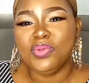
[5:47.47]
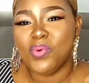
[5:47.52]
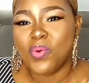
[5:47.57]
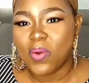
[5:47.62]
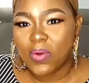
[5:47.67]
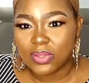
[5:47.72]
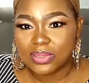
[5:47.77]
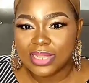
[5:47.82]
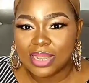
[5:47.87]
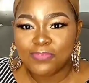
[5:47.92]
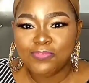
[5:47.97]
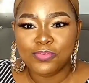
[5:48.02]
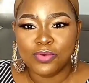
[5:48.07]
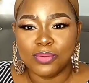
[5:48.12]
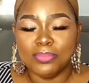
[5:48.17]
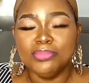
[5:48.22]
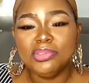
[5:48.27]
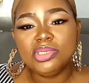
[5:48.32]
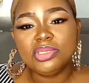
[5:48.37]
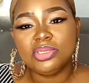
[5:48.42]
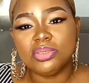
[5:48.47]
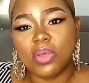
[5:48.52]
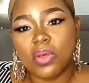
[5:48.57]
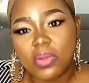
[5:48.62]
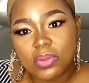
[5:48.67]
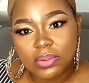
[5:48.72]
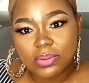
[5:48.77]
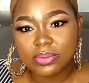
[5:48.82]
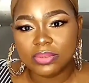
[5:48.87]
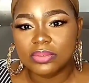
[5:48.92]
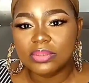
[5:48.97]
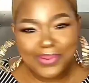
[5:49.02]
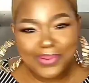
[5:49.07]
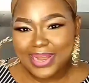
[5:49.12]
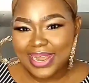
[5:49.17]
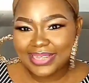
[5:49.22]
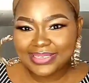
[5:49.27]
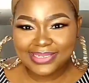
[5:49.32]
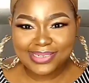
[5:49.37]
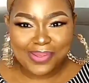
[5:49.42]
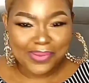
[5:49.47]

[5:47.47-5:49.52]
you order from Sogood. So let's